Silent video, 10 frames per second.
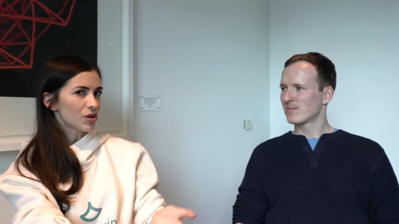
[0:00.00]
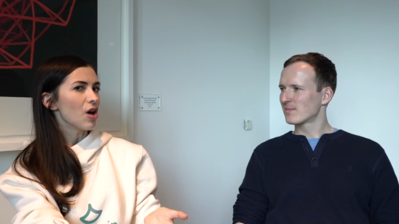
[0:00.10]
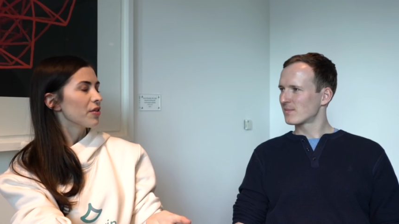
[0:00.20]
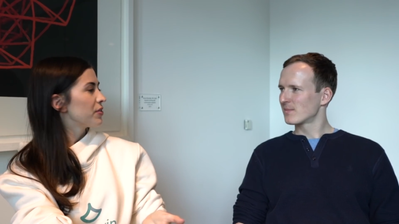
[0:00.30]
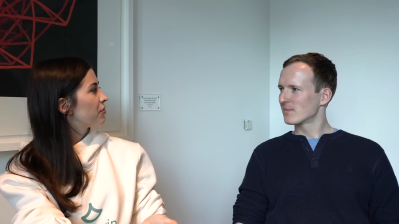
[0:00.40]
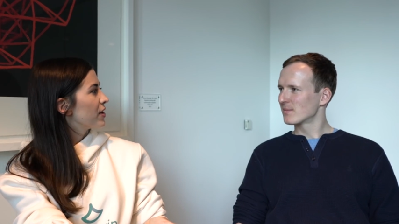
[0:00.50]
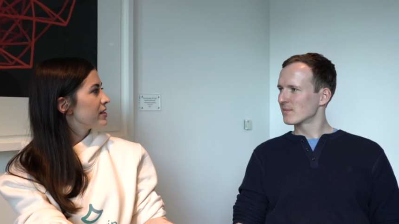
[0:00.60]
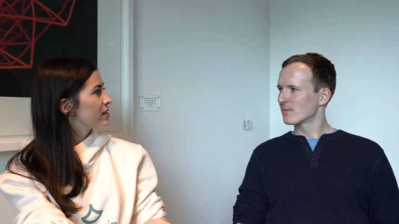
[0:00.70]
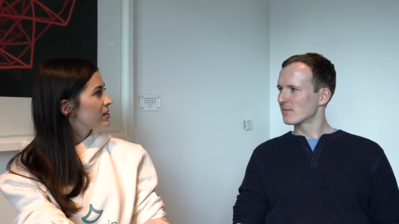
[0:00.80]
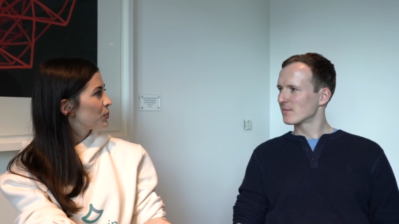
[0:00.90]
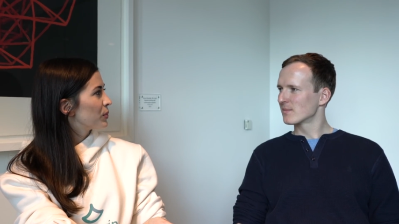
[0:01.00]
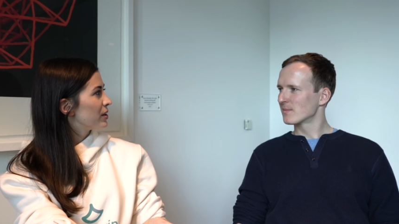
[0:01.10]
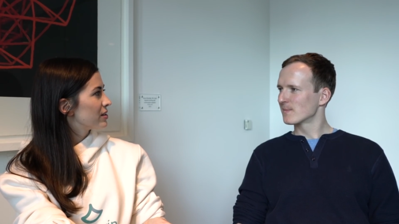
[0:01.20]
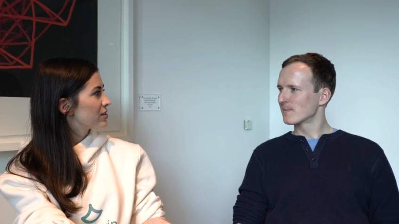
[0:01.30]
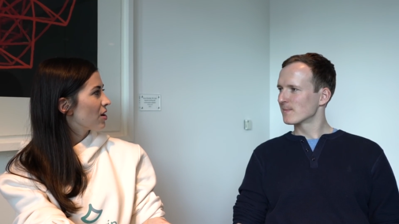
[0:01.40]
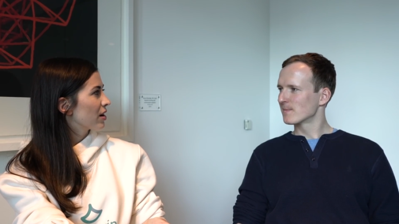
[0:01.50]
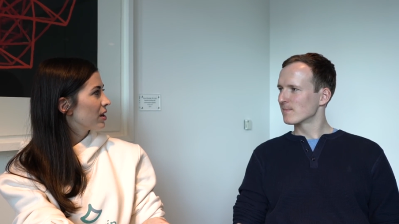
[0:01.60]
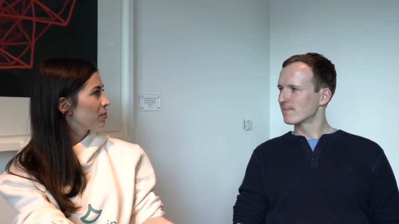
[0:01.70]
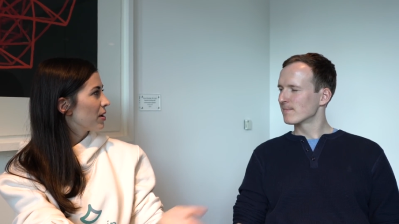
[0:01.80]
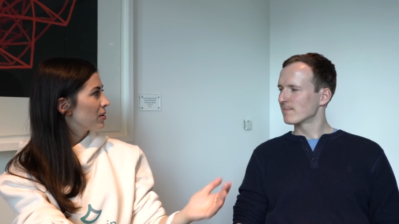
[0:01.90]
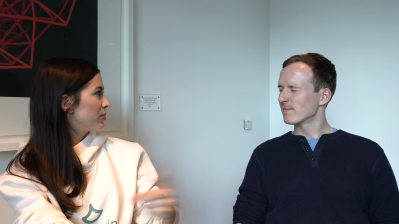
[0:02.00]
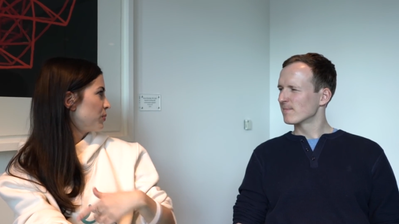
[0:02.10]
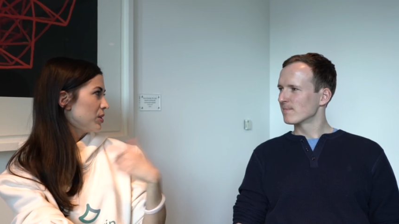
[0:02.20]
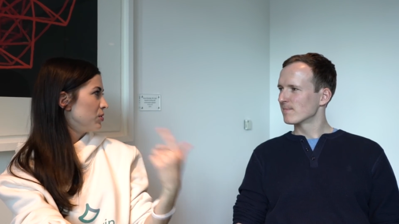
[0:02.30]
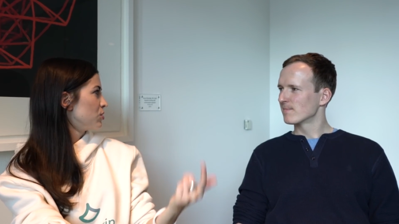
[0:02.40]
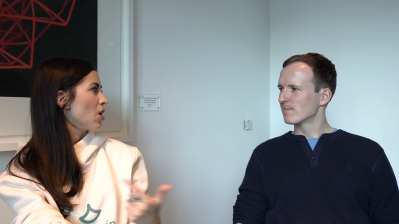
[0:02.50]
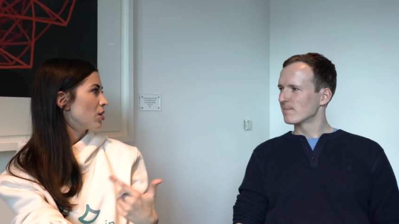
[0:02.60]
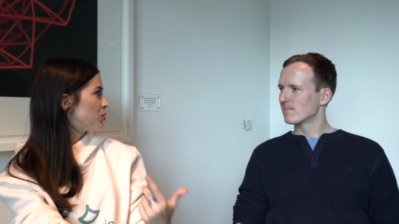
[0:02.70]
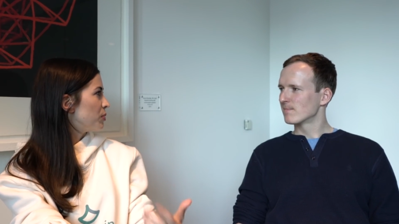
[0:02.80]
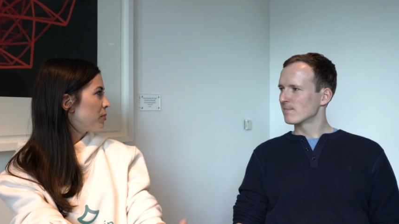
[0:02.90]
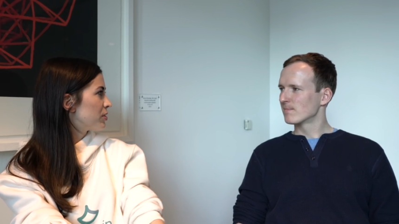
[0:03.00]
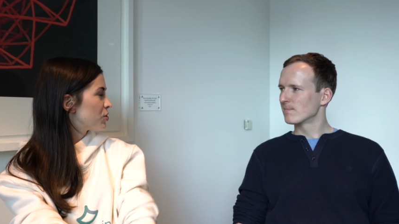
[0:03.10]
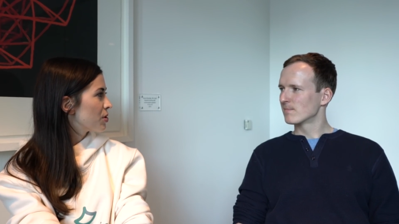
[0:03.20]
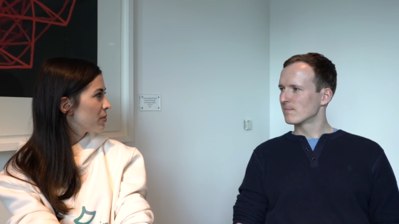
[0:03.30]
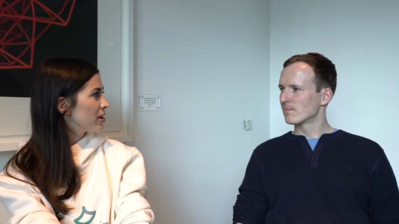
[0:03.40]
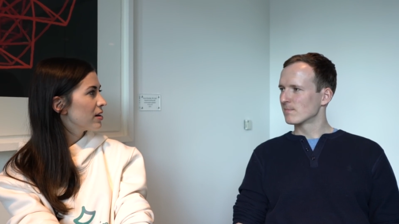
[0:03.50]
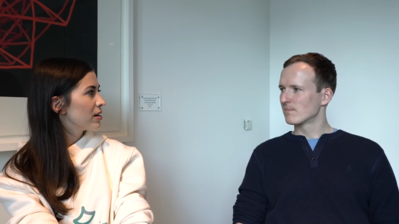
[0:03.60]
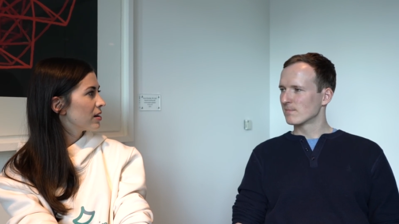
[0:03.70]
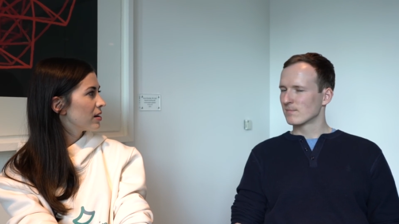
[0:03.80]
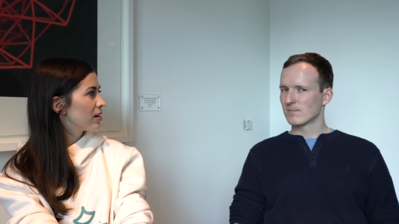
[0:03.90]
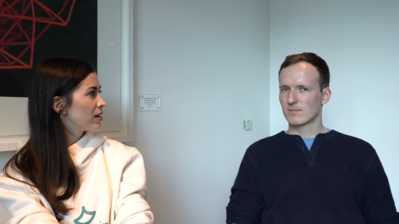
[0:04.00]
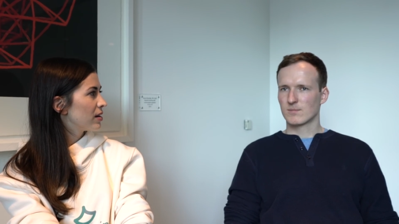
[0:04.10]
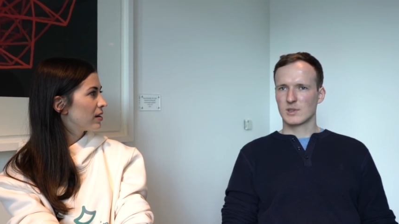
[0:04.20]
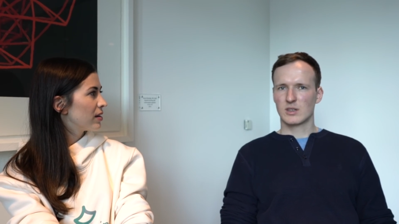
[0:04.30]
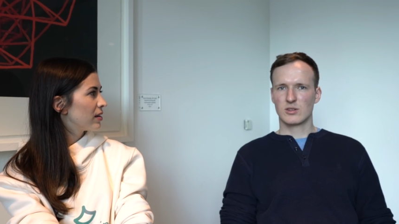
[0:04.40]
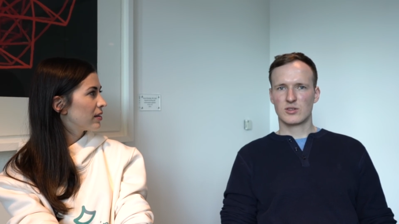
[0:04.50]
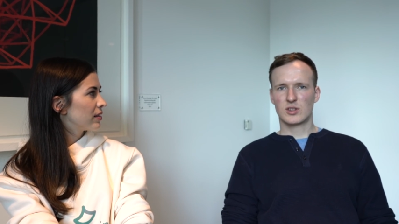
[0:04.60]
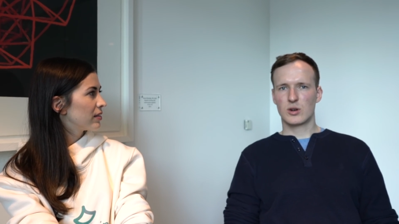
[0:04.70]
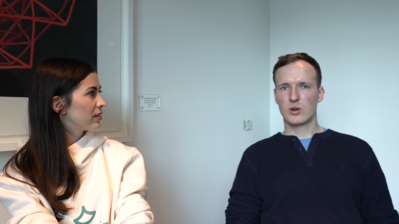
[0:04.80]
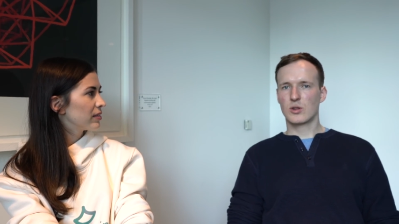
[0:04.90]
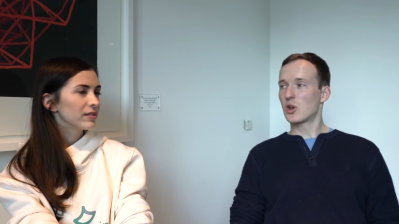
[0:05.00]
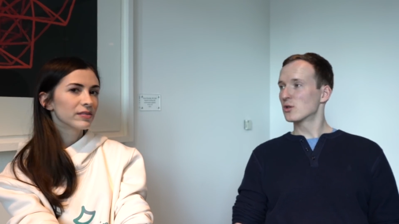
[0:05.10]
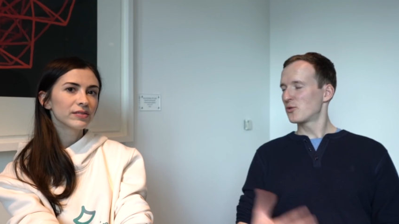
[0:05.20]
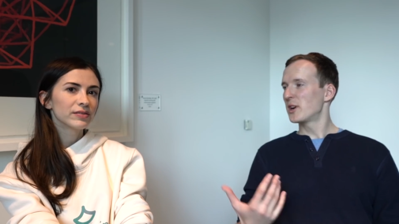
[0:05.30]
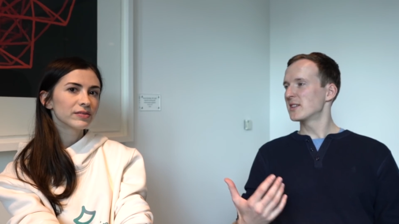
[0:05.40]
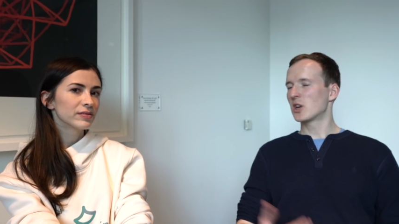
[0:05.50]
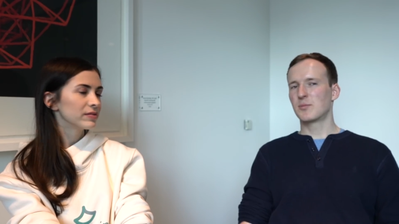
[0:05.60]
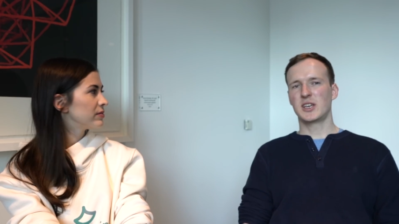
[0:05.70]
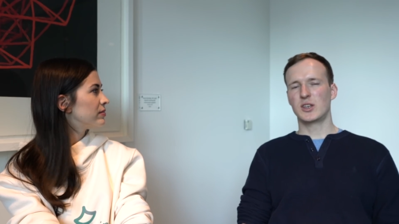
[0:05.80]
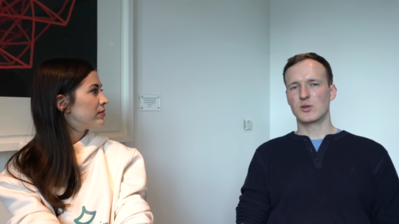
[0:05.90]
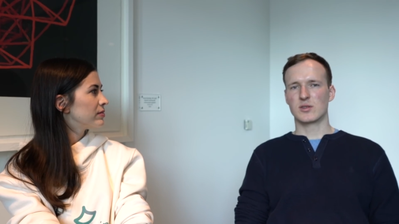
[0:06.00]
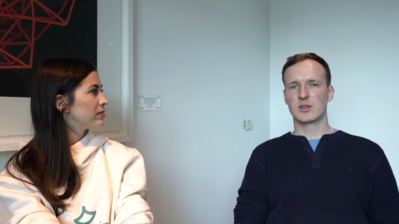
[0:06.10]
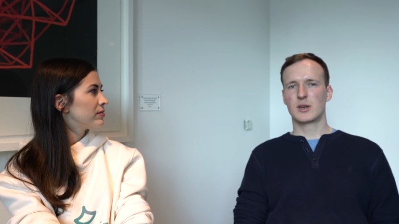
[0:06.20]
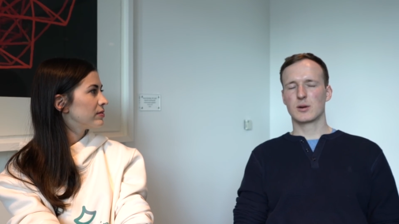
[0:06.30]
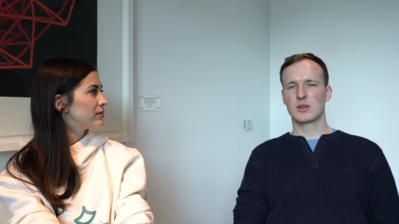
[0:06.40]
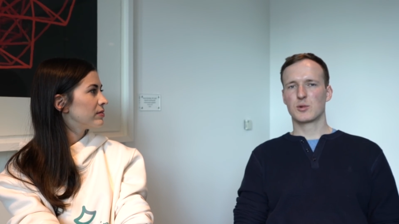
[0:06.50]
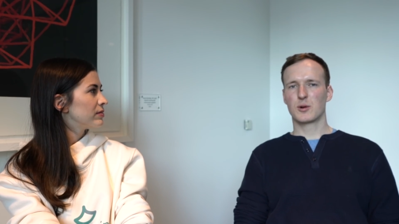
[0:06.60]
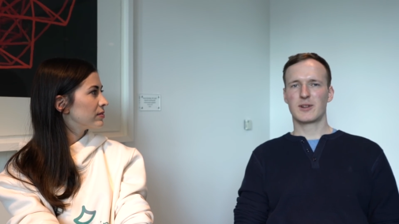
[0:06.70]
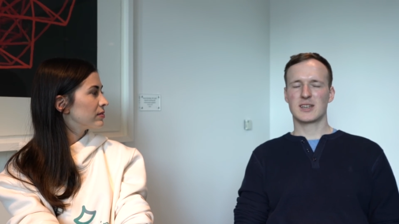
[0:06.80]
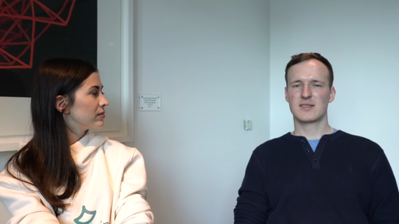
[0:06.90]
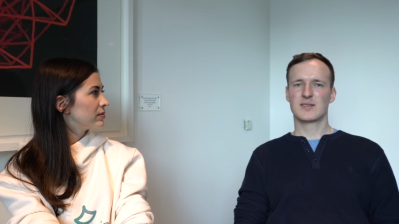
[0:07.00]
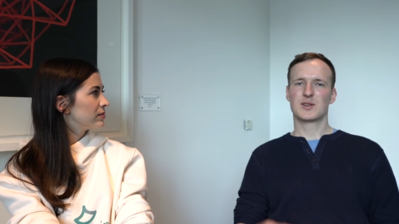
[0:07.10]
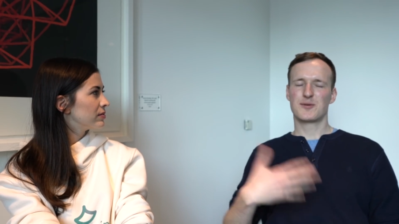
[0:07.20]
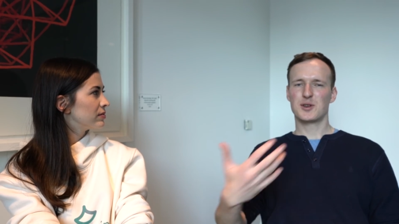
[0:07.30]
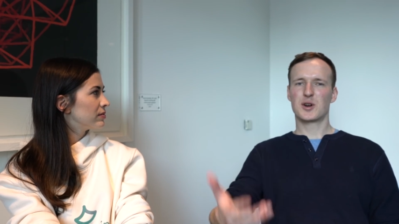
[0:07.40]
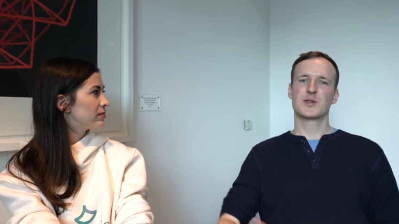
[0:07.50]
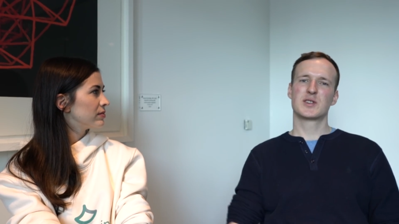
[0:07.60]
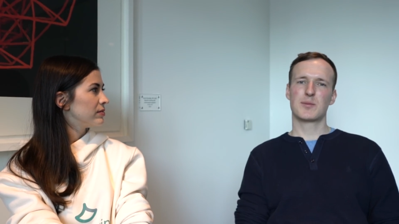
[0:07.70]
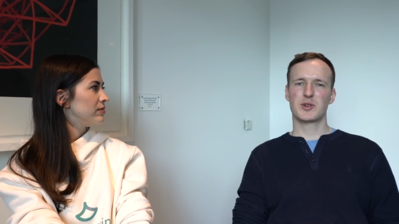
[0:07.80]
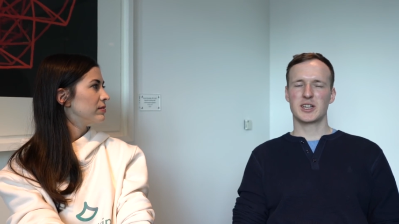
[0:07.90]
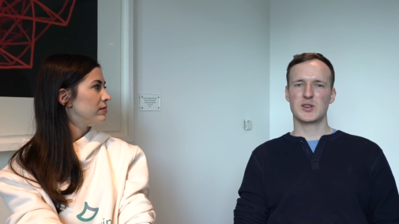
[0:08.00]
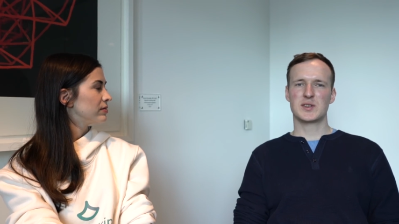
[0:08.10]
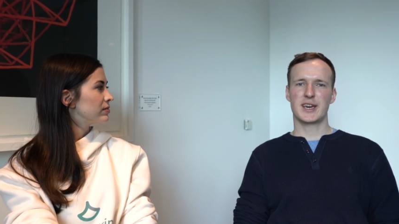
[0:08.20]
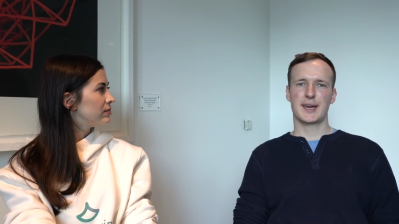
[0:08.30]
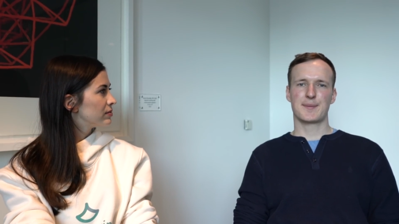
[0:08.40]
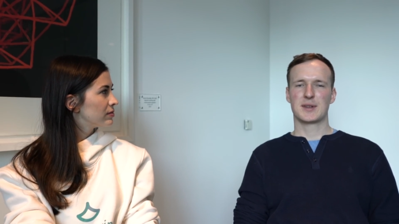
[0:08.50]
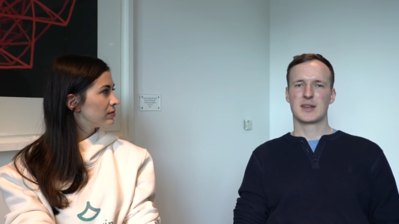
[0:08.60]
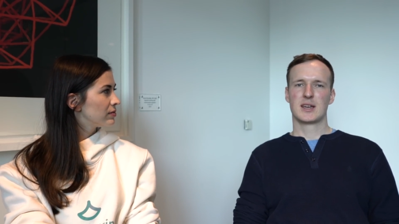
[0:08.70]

Speaker 1: use all of the phrases that we're talking about when you talk to people in Germany?
Speaker 2: So those phrases are being used, Die Kirche im Dorf lassen. So if you go somewhere and you say,